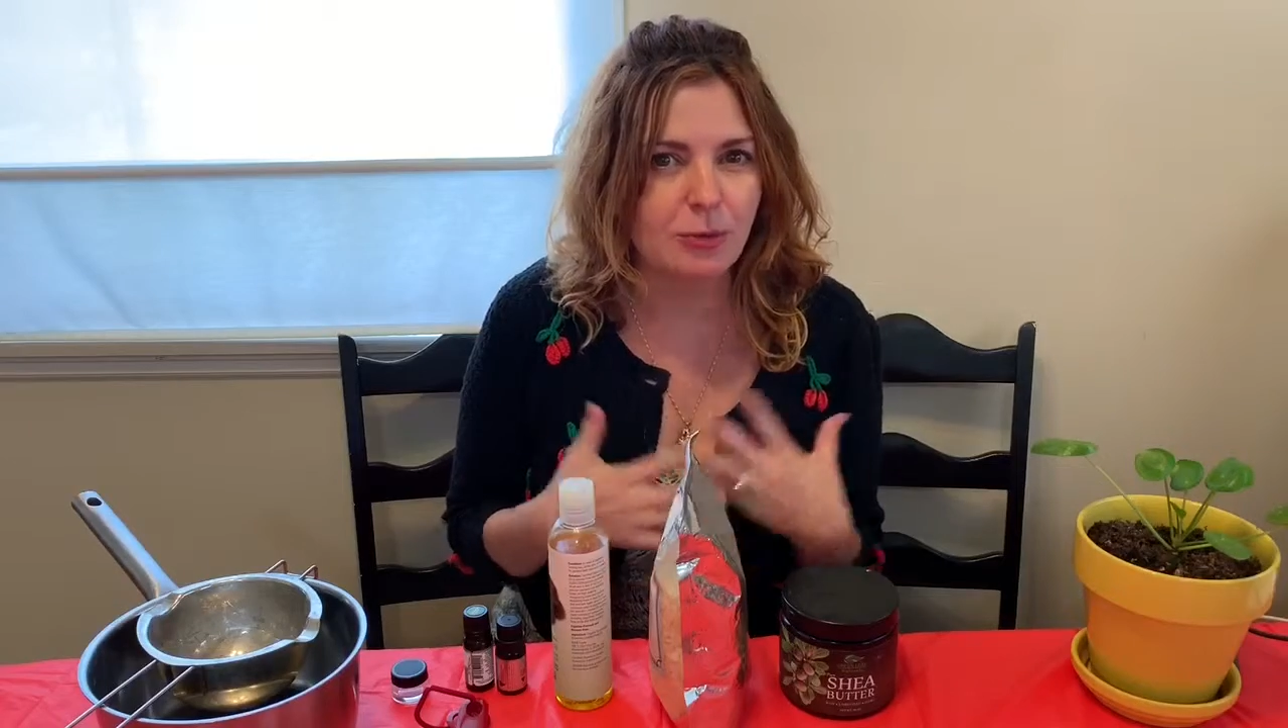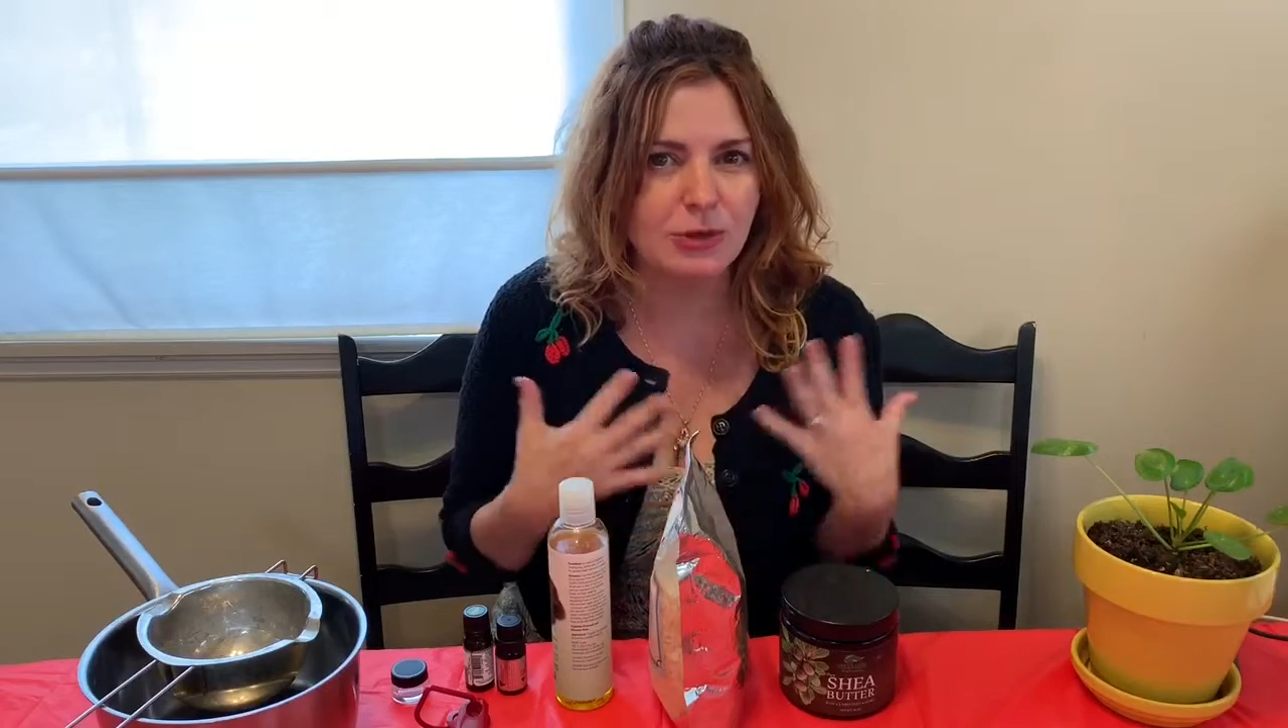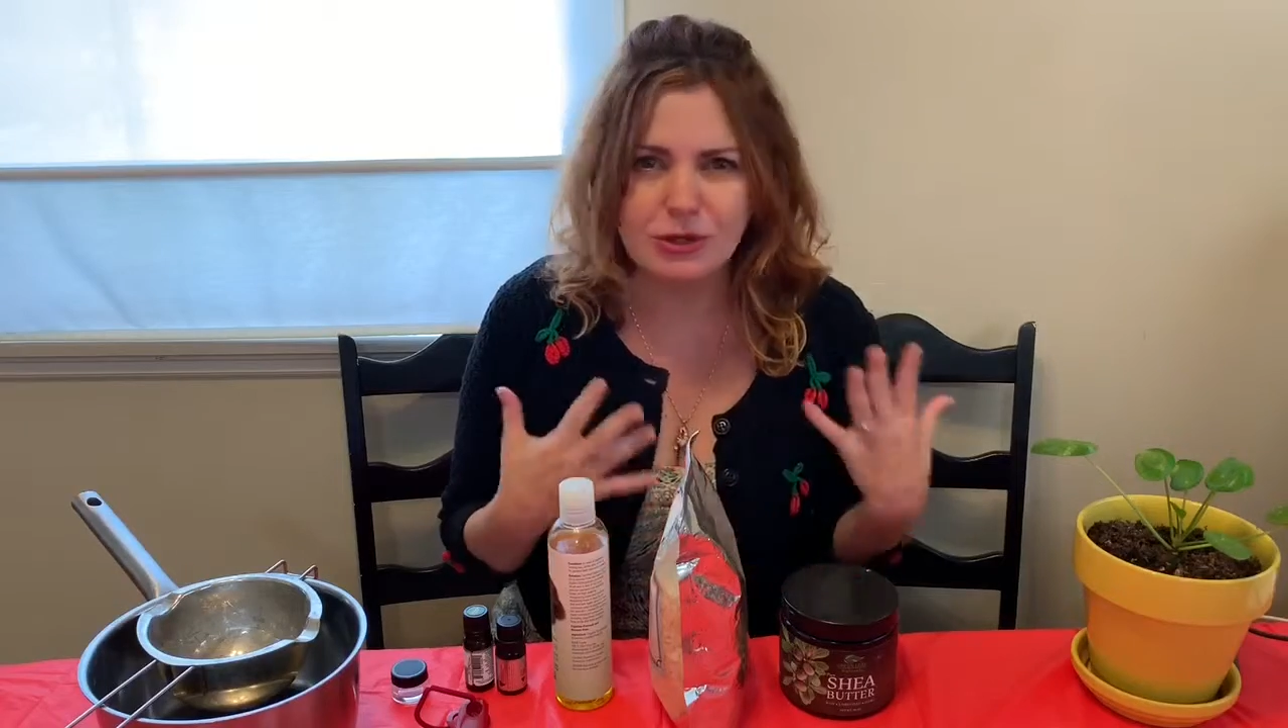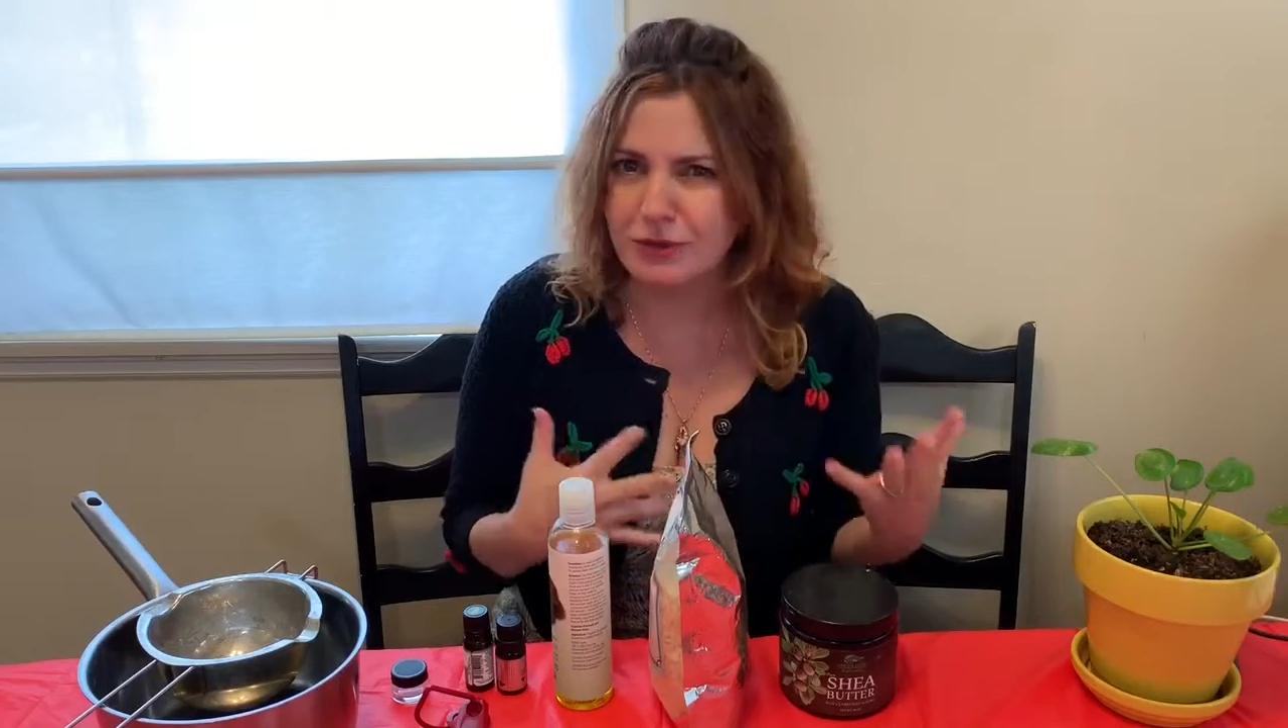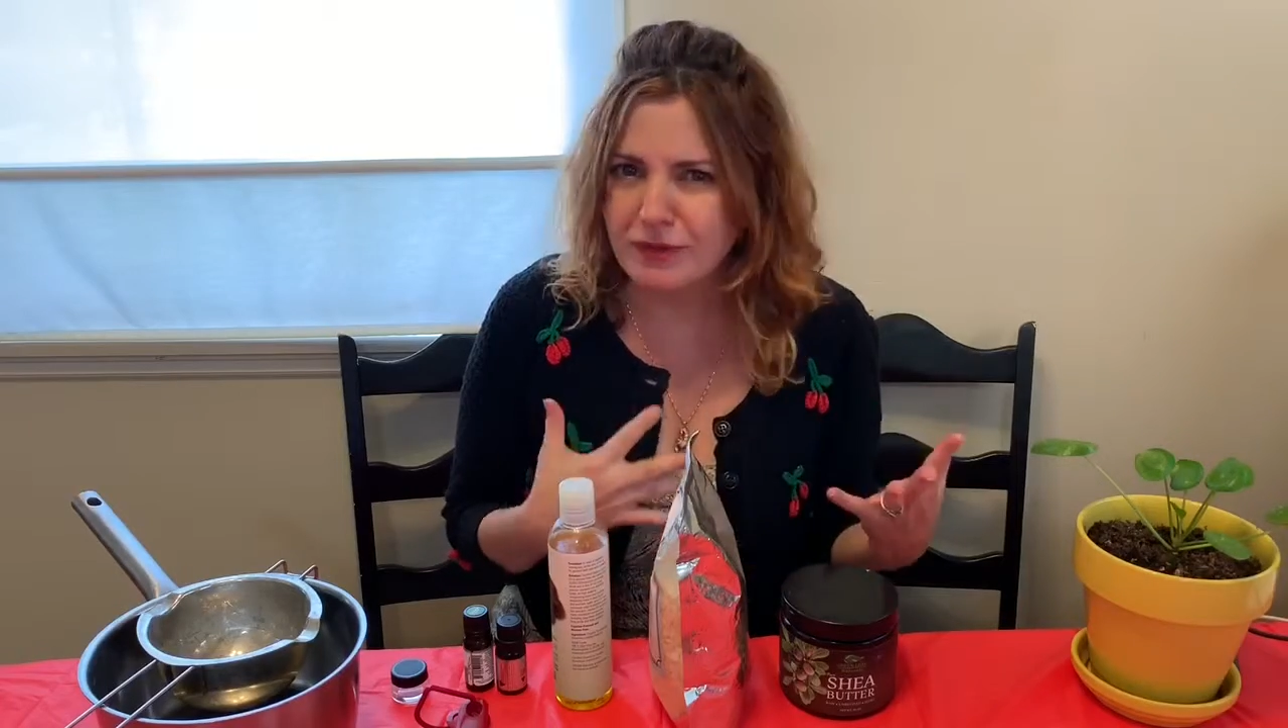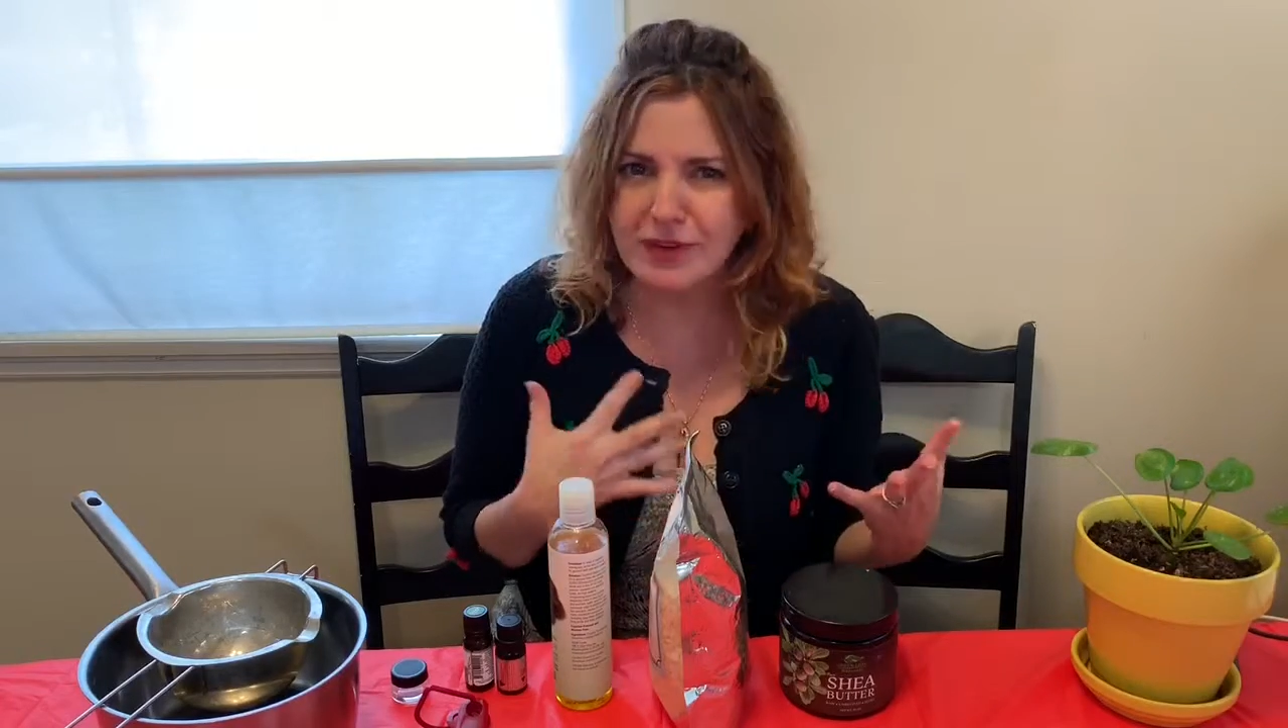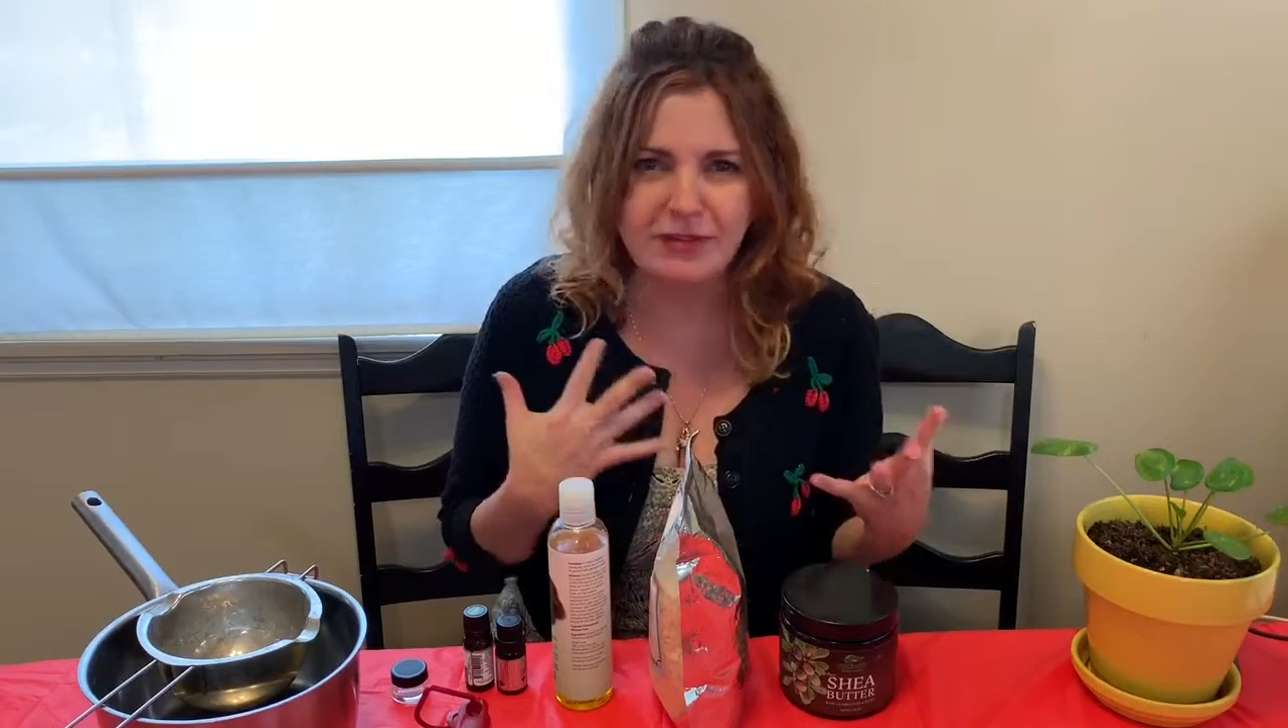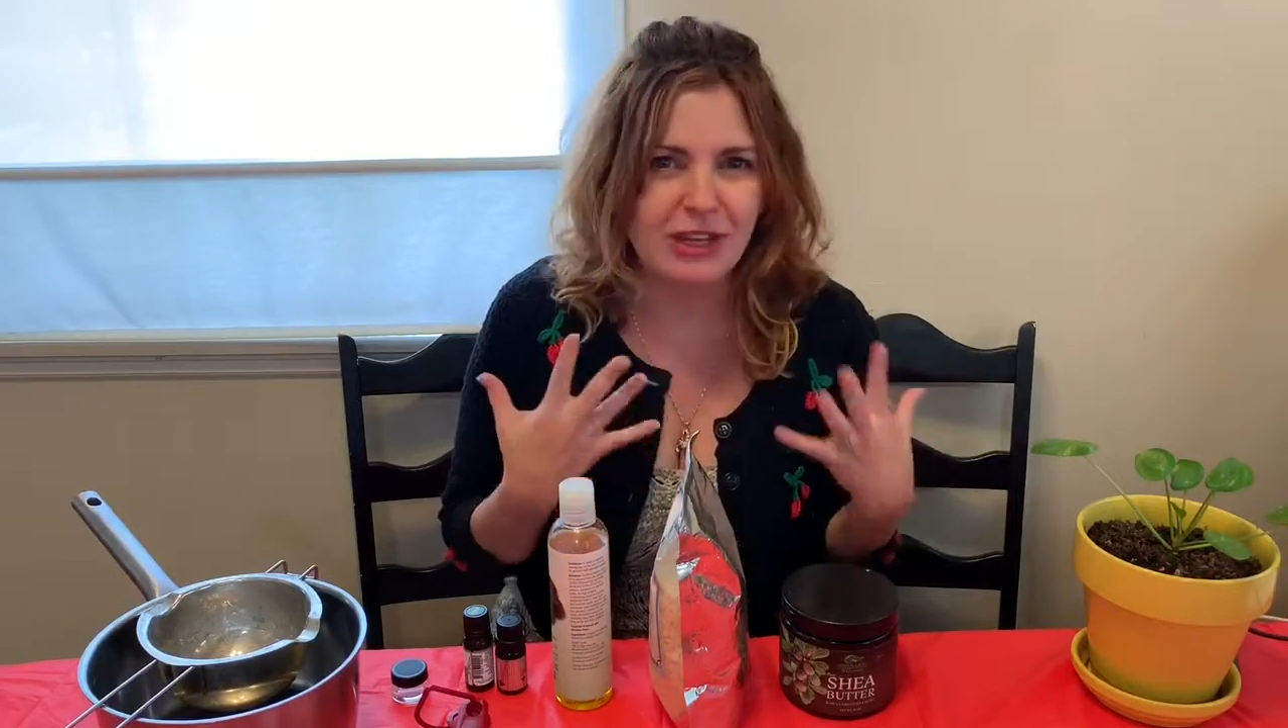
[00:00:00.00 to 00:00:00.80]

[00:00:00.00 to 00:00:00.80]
preservative